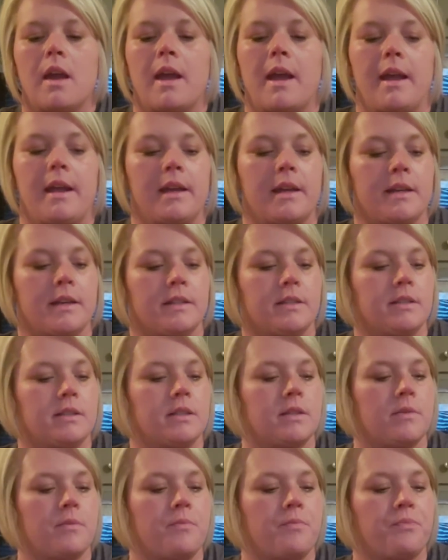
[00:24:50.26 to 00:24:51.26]

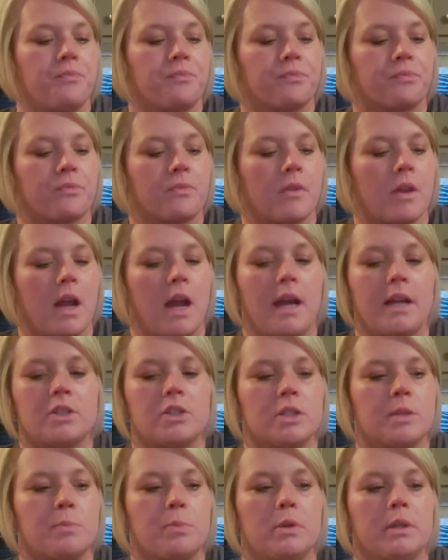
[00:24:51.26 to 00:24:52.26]
And I
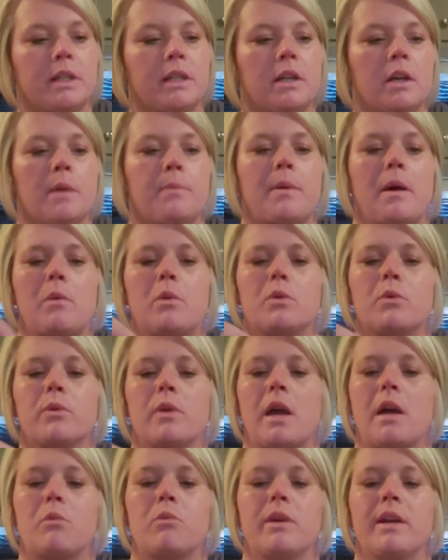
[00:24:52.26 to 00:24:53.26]
just put it up.
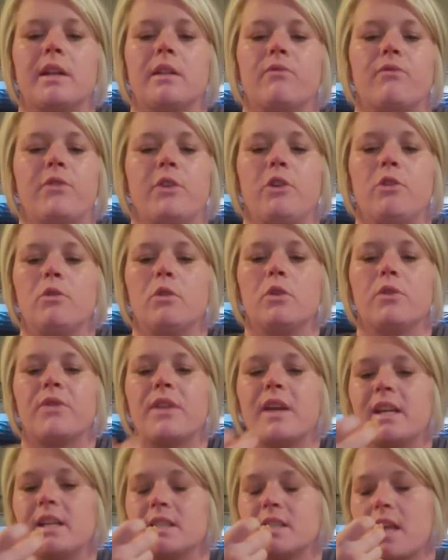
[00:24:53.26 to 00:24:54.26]
I read a few little
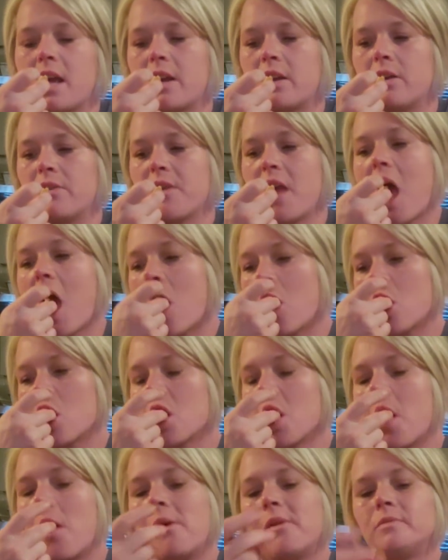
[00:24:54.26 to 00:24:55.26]
things out of it.
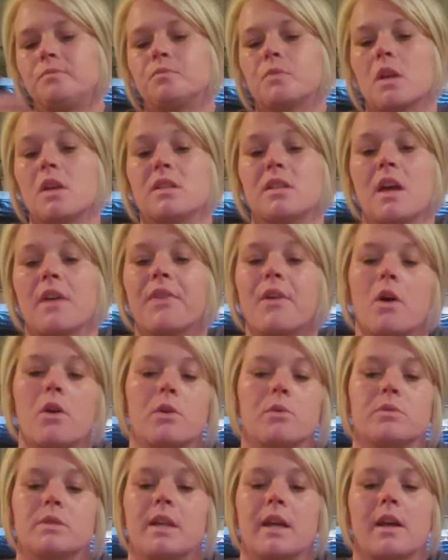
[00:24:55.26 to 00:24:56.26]
Because I thought
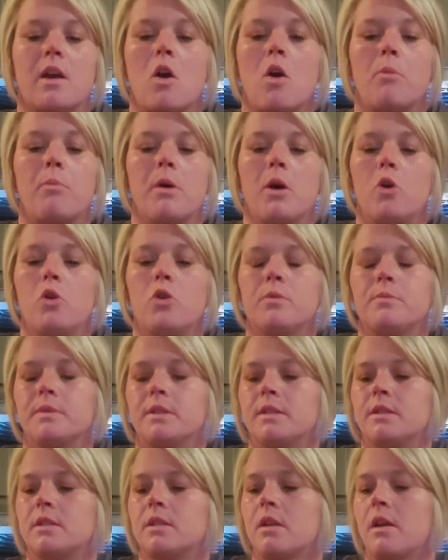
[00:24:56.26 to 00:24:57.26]
it was like all poems
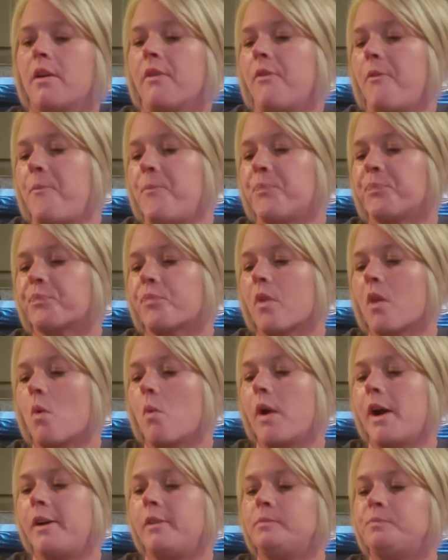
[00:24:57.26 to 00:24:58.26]
and stuff.
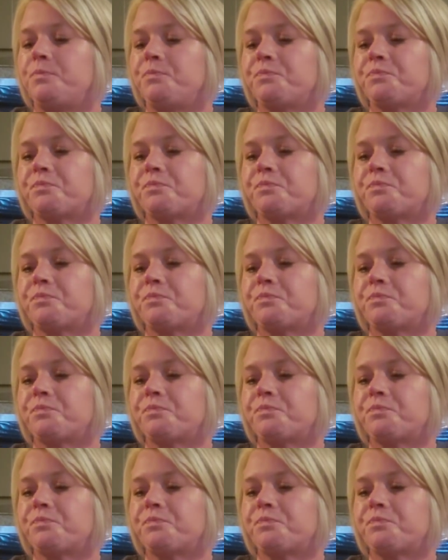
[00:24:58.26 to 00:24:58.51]
Well,